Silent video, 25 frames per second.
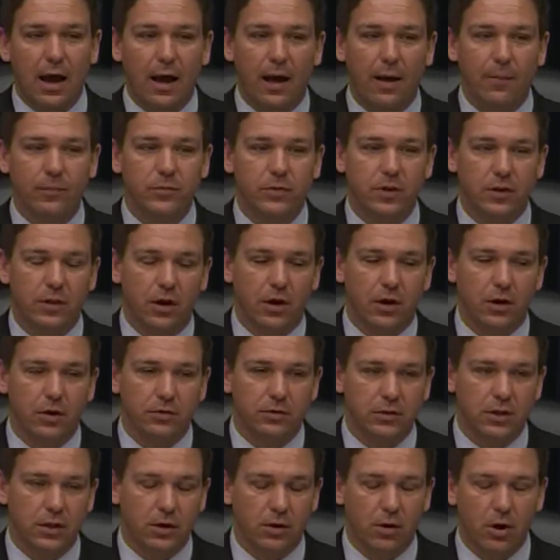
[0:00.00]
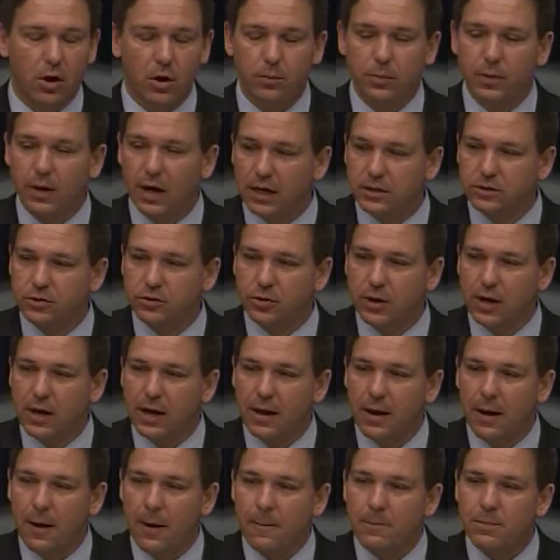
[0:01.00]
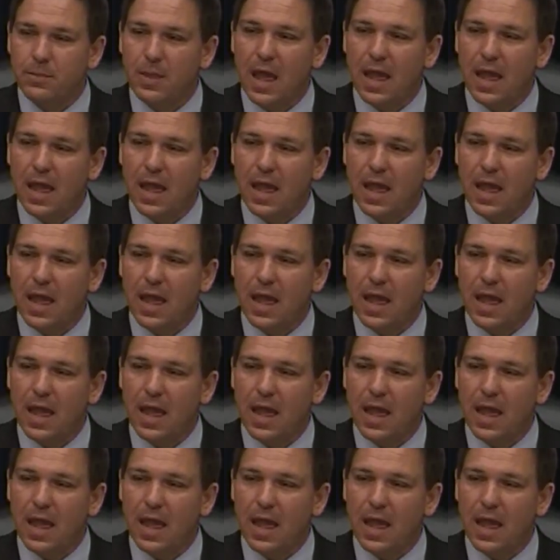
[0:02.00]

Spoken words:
to their home country,